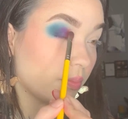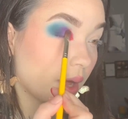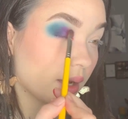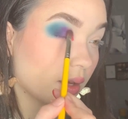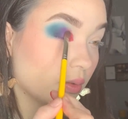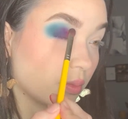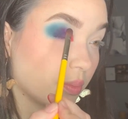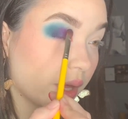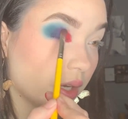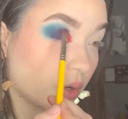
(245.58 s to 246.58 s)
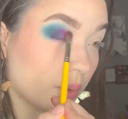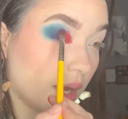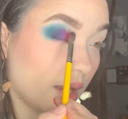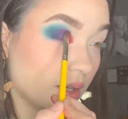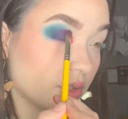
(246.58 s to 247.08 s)
Back in with Blood
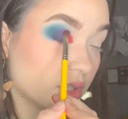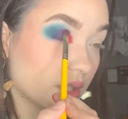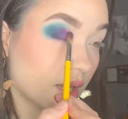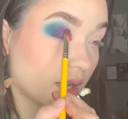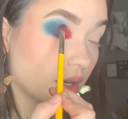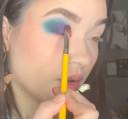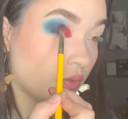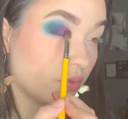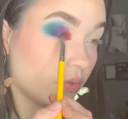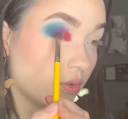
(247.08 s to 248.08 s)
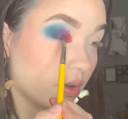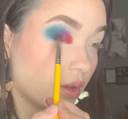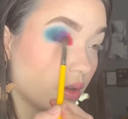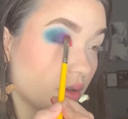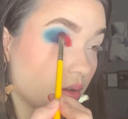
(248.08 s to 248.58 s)
Queen, just to kind of
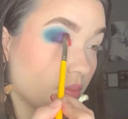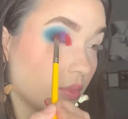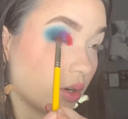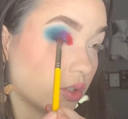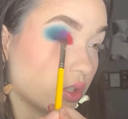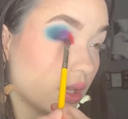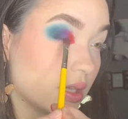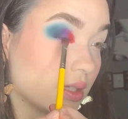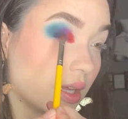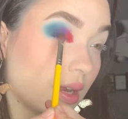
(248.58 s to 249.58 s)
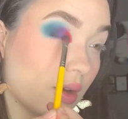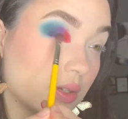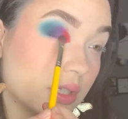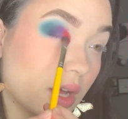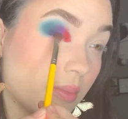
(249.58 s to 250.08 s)
merge these. And now
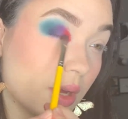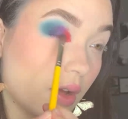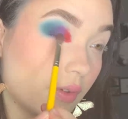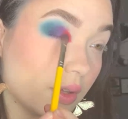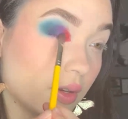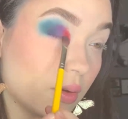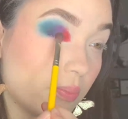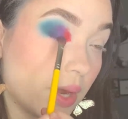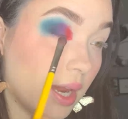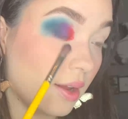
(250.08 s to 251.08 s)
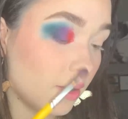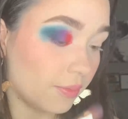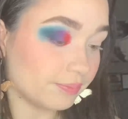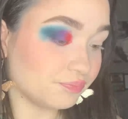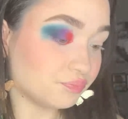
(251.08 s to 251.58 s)
it's coming off a little pink,
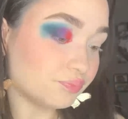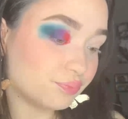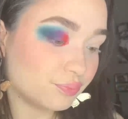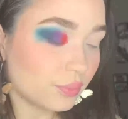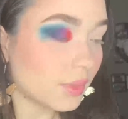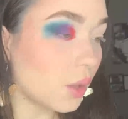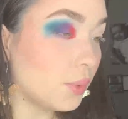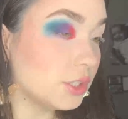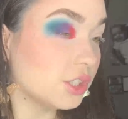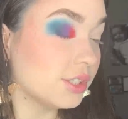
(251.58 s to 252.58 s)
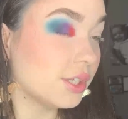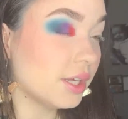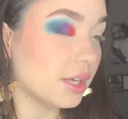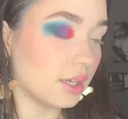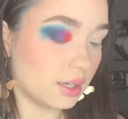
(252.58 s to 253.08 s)
which is
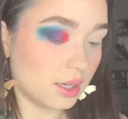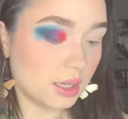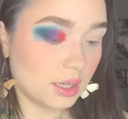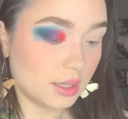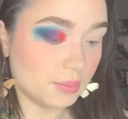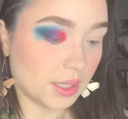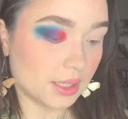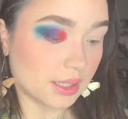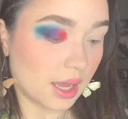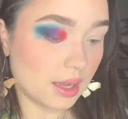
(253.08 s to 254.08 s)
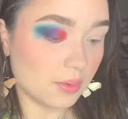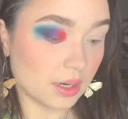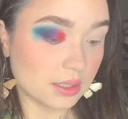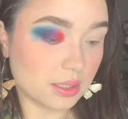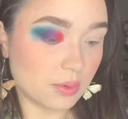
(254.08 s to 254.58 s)
good because I
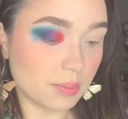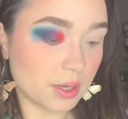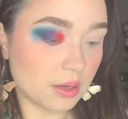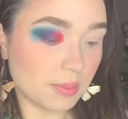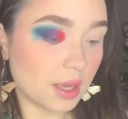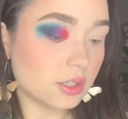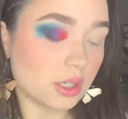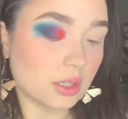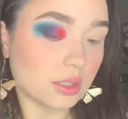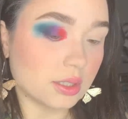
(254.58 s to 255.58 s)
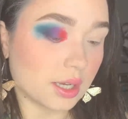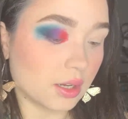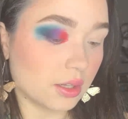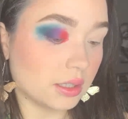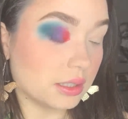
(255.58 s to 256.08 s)
want to see what pink magic looks
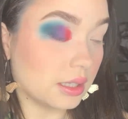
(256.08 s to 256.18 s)
like on this